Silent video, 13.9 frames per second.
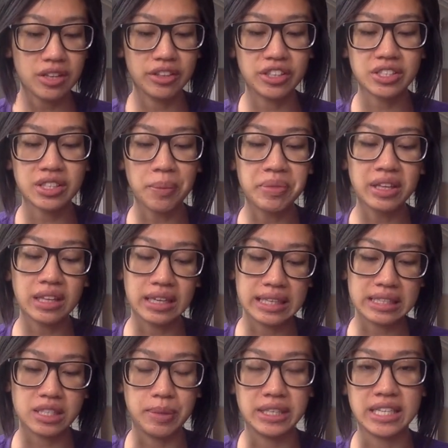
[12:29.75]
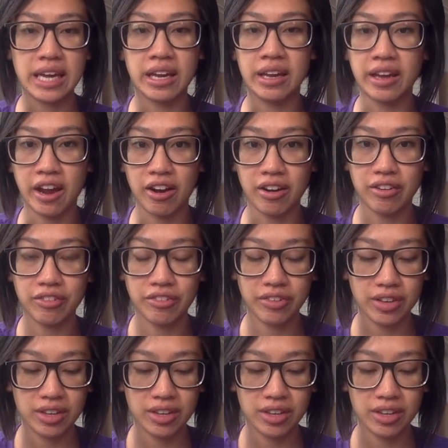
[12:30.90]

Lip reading: There's something that needs to be taken care of.